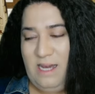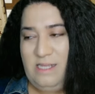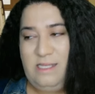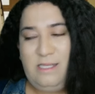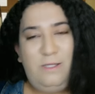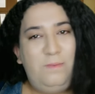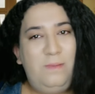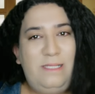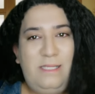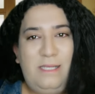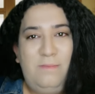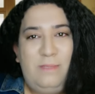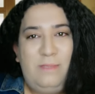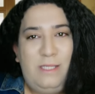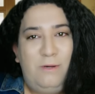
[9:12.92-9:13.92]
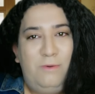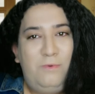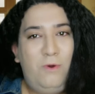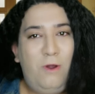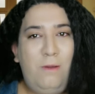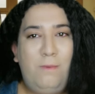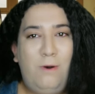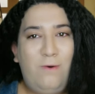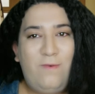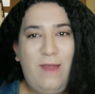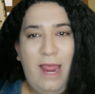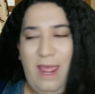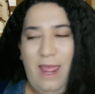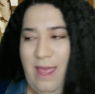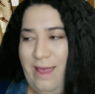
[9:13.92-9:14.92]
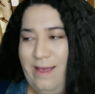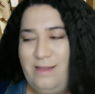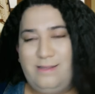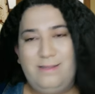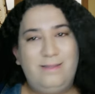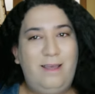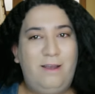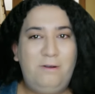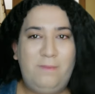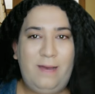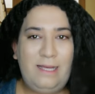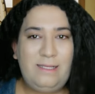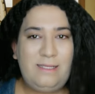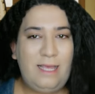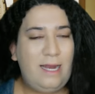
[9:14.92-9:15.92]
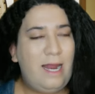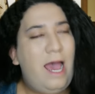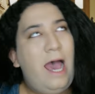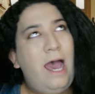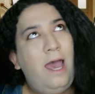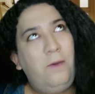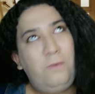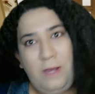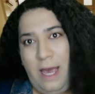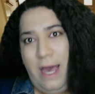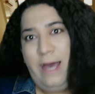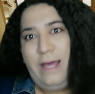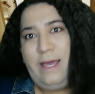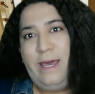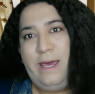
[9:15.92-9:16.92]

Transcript: Cause this would be seem so normal, right? Everybody's saying hi, we hugging.